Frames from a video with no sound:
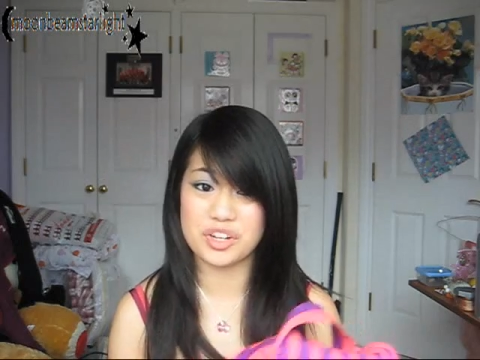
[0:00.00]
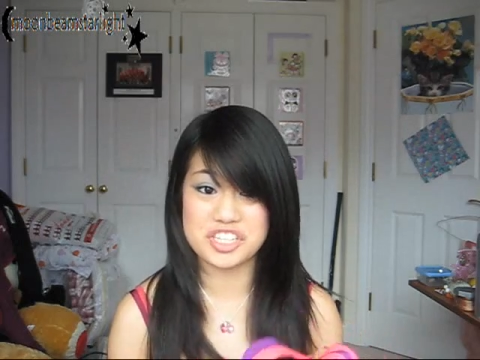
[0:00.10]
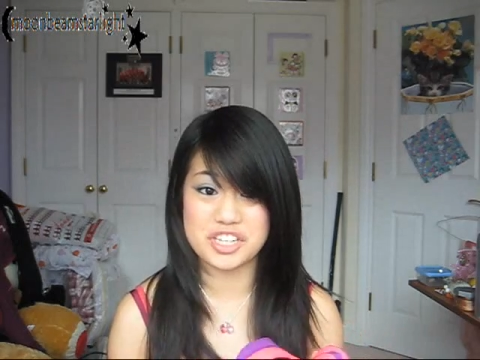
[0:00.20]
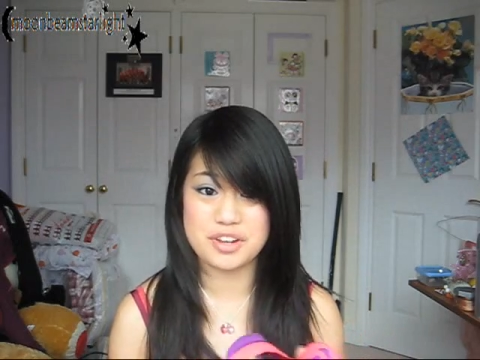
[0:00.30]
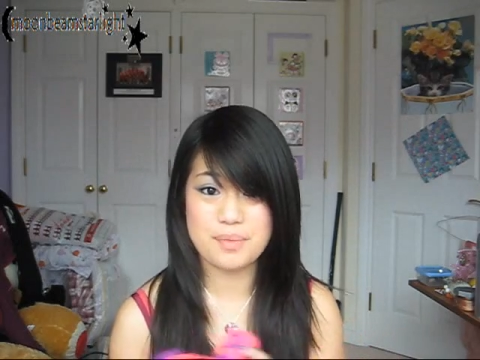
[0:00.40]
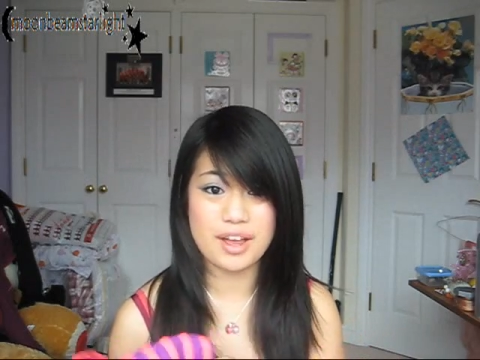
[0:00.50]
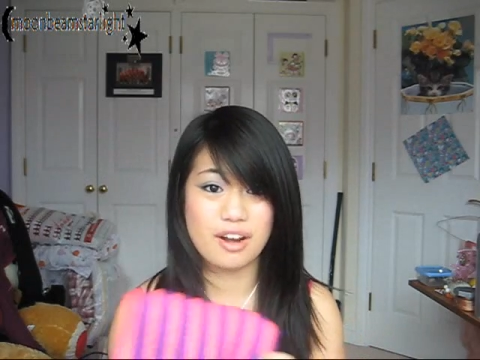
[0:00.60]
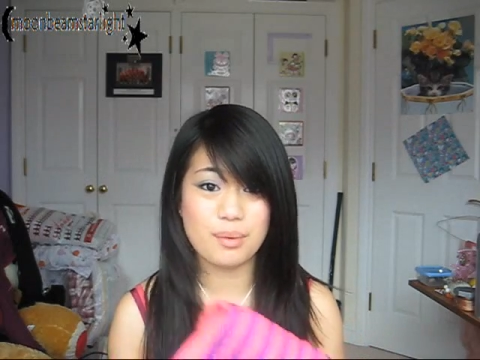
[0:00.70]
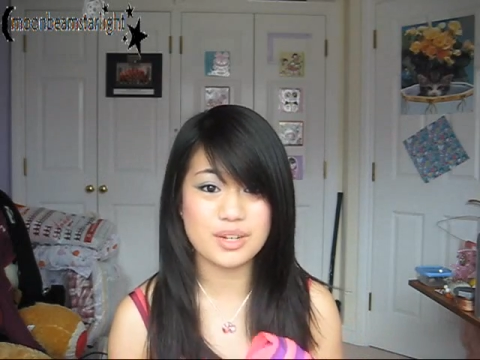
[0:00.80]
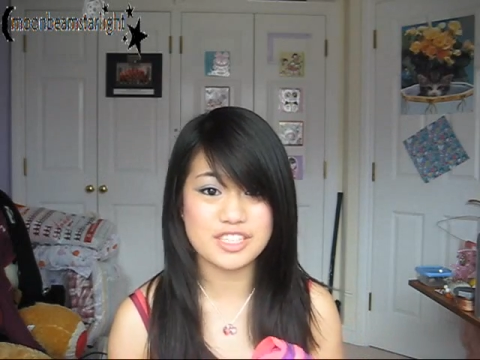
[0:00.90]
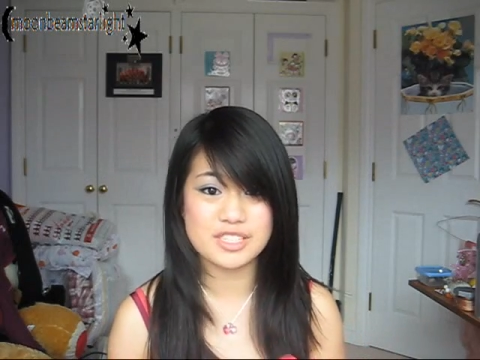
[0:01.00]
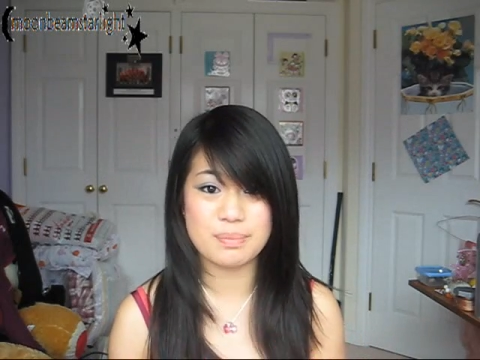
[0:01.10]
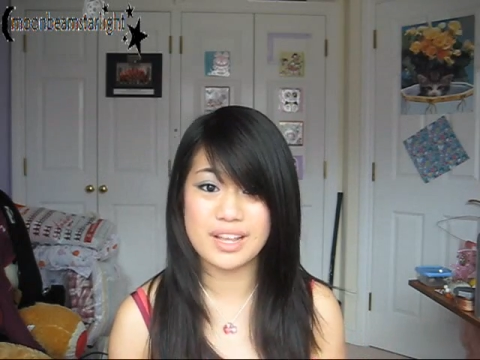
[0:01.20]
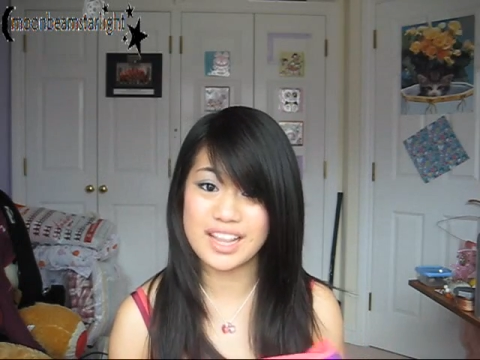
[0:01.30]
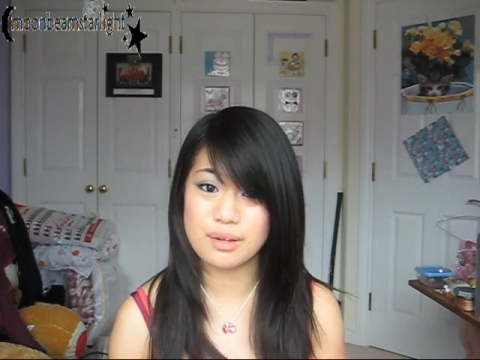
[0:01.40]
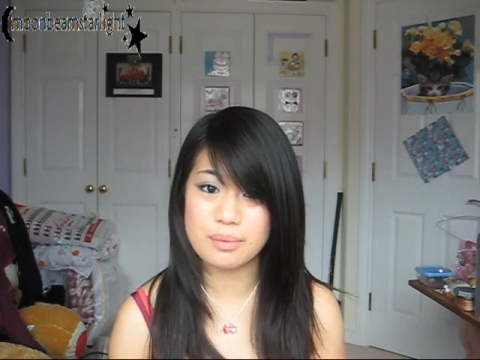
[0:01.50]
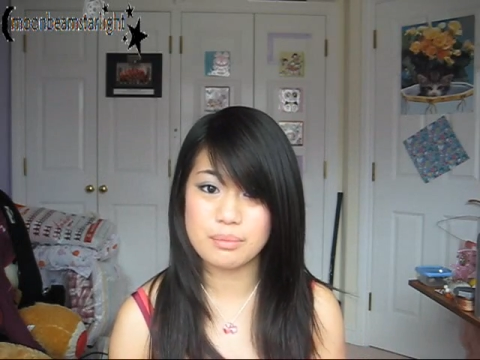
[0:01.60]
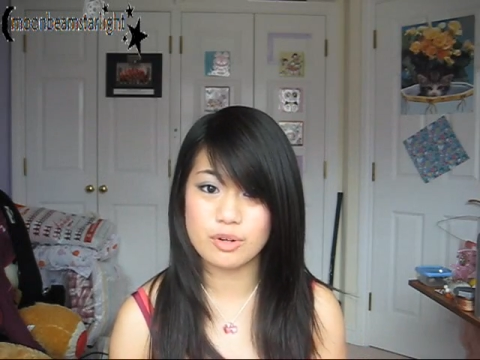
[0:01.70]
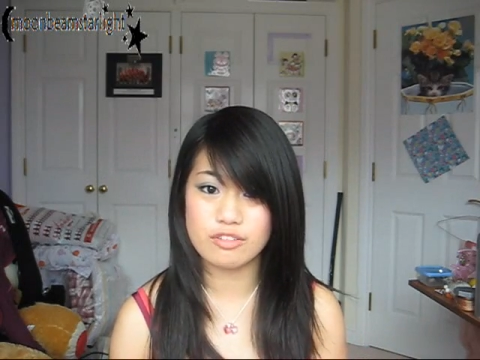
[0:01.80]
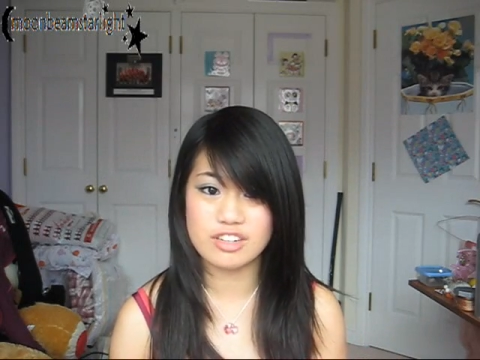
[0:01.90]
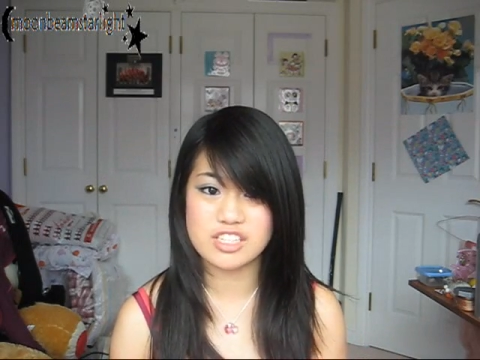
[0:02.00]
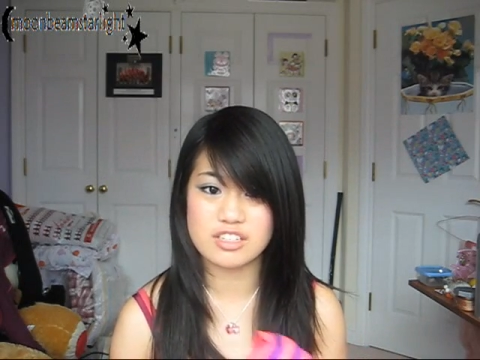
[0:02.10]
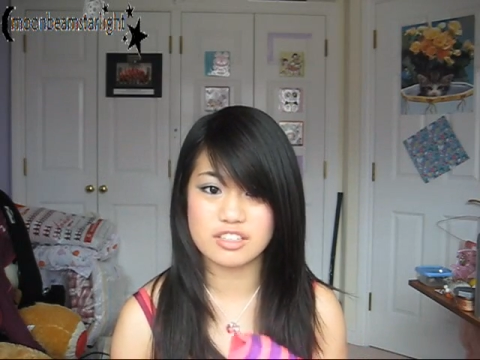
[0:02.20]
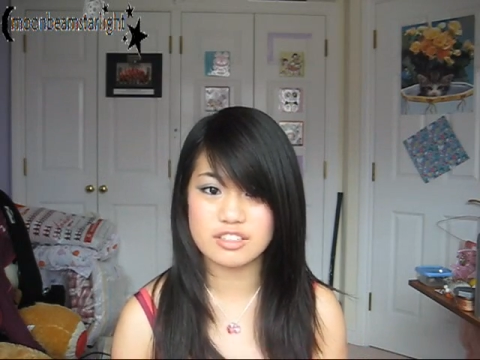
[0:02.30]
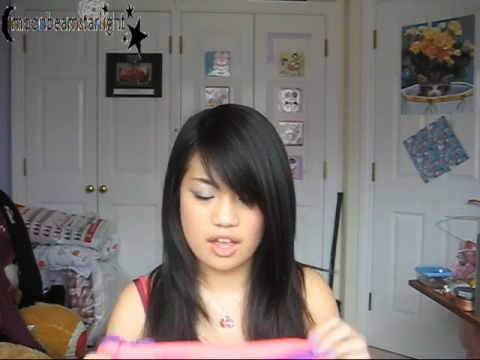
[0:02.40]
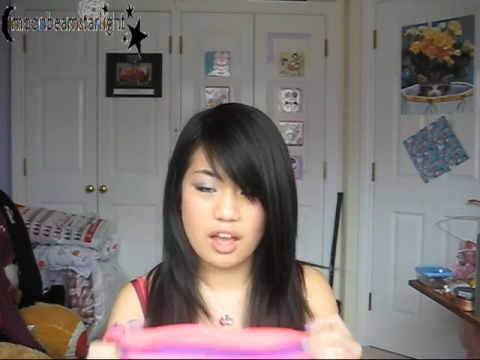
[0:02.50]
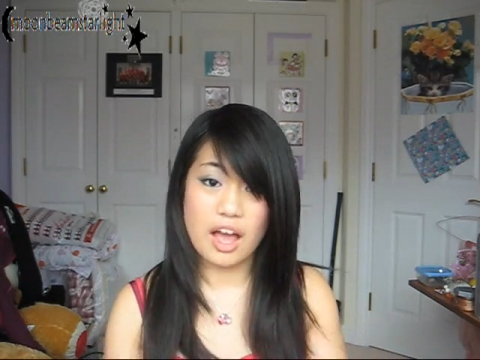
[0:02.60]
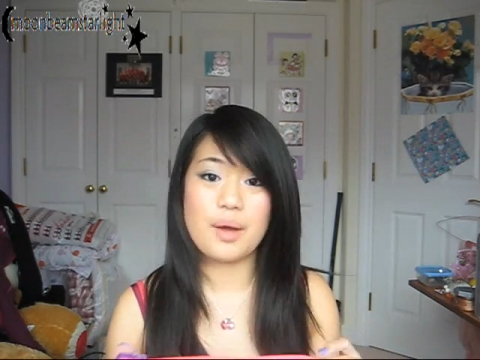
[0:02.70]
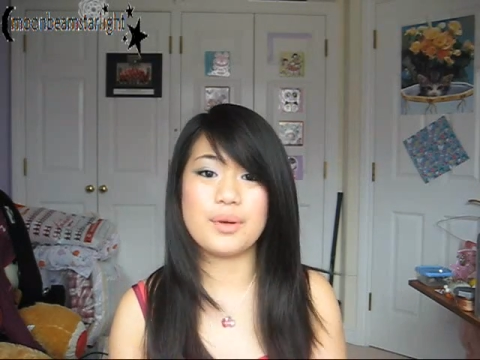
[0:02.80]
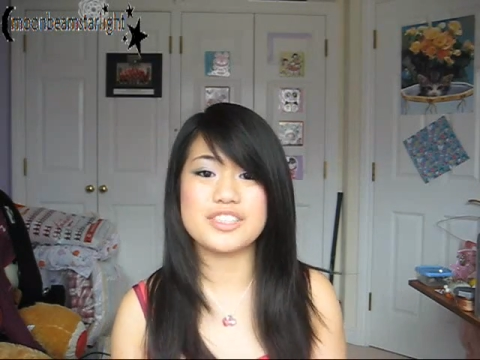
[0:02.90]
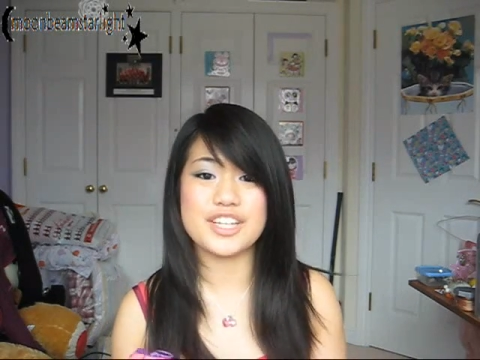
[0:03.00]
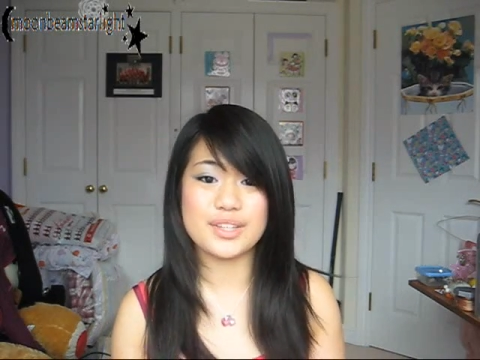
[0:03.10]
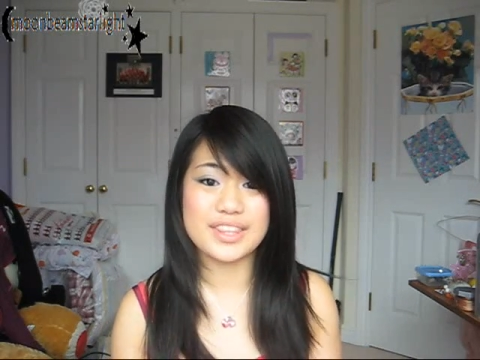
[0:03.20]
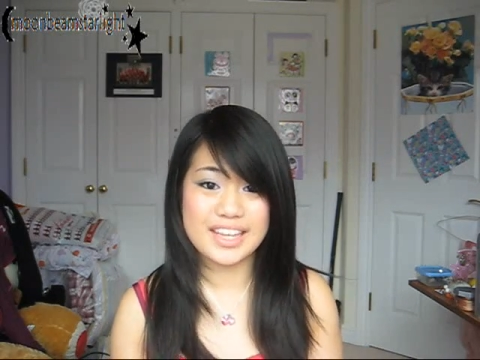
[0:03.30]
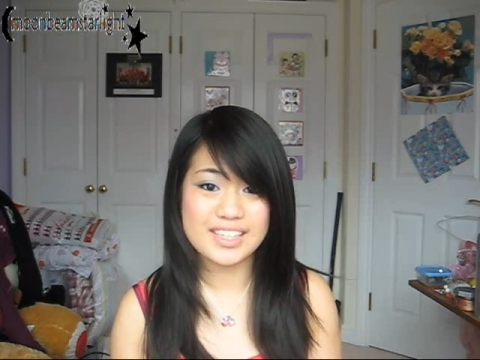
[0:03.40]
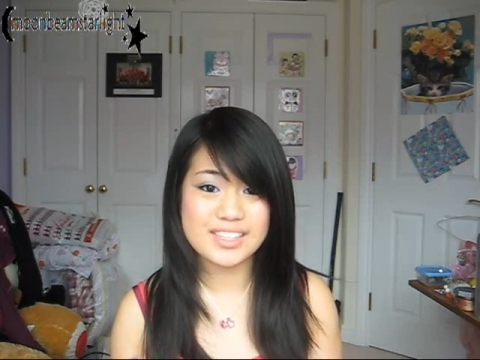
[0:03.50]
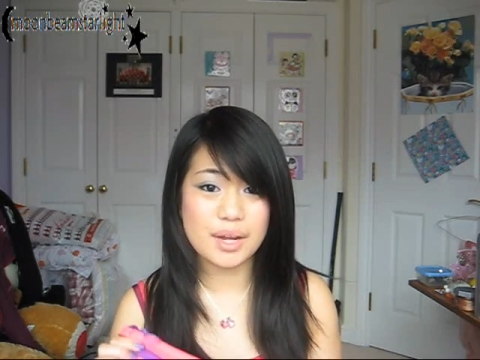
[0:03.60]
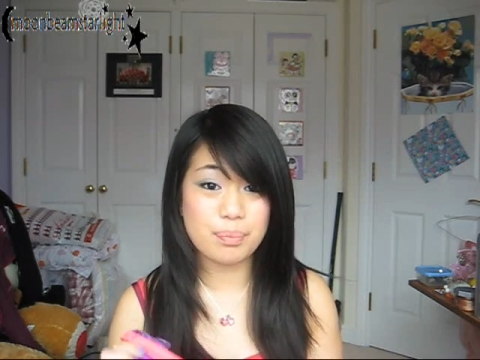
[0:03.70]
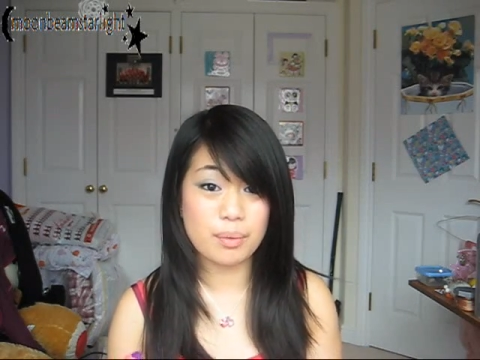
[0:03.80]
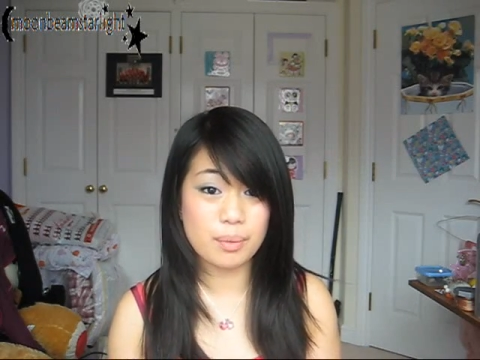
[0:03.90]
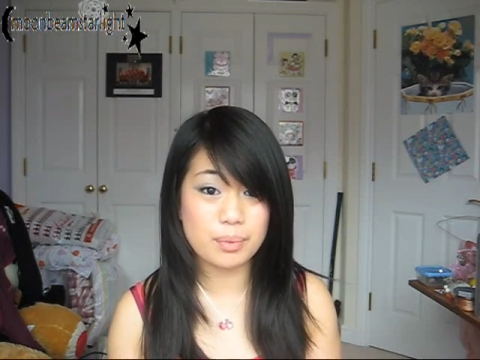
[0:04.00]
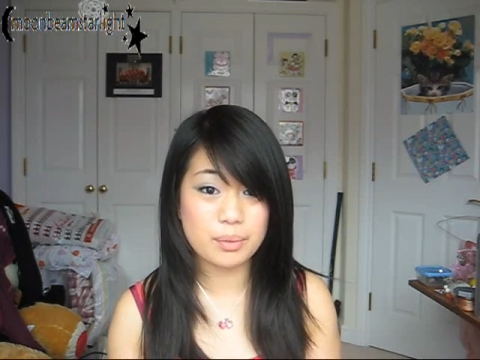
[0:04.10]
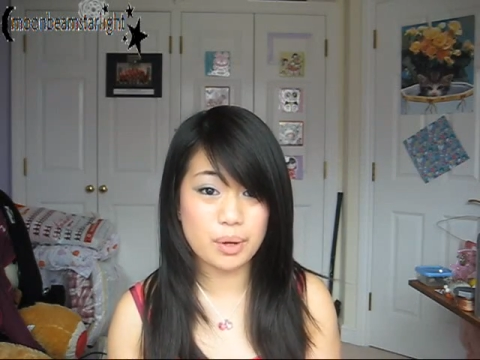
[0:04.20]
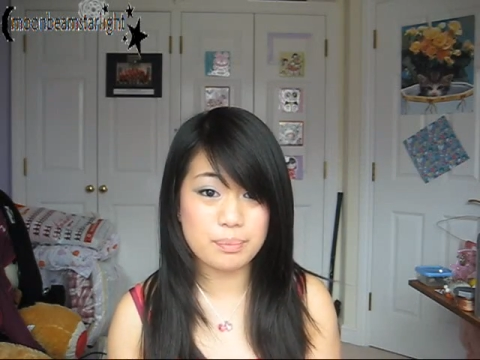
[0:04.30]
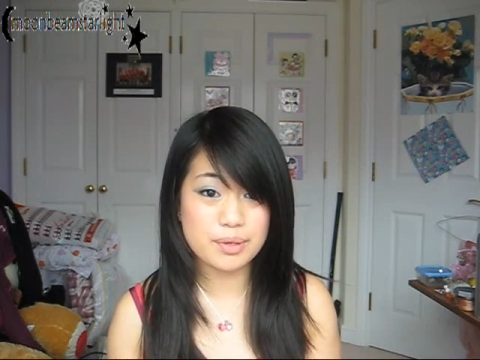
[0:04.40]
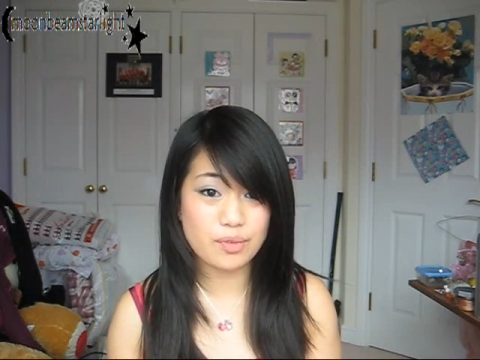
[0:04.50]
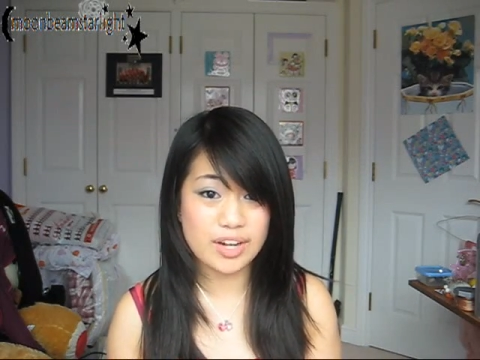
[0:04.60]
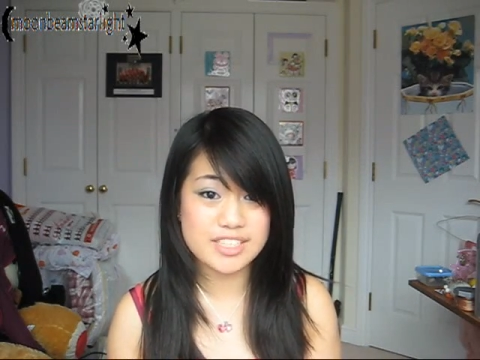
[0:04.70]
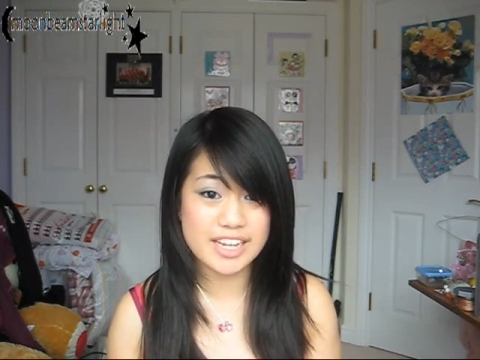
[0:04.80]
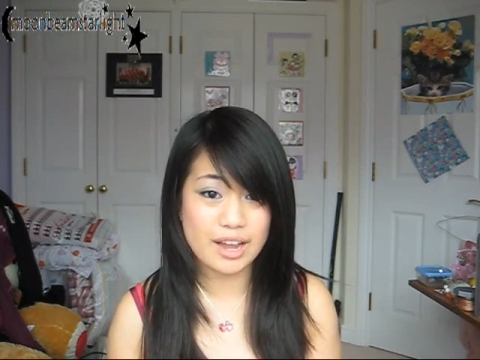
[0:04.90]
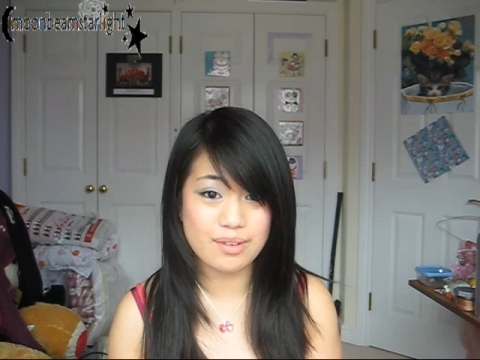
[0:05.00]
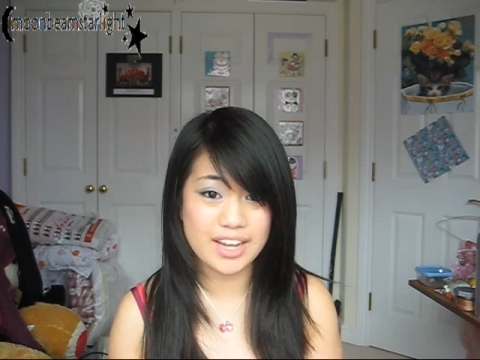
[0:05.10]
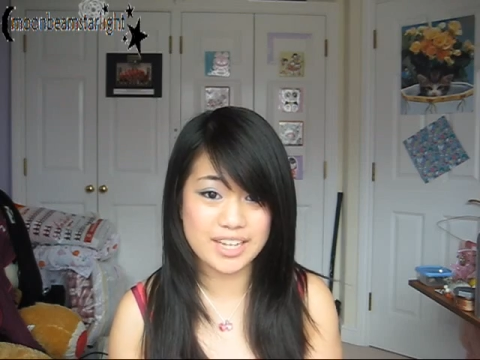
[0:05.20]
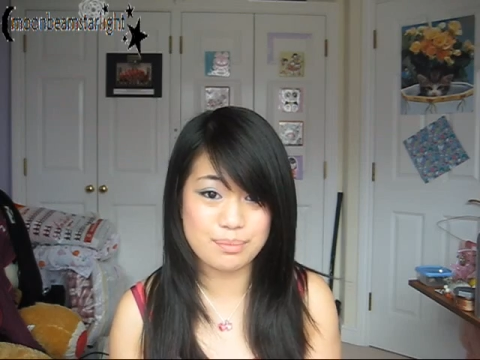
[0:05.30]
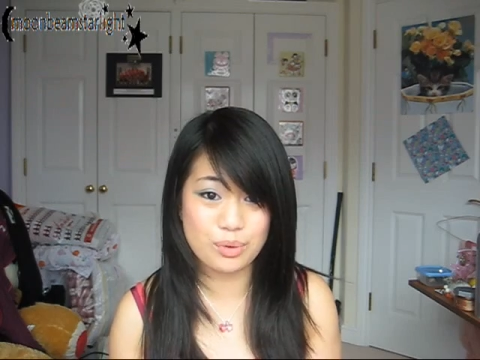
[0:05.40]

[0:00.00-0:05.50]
want to and I want to be a little bit more original. I will tell you this, I probably won't be writing out any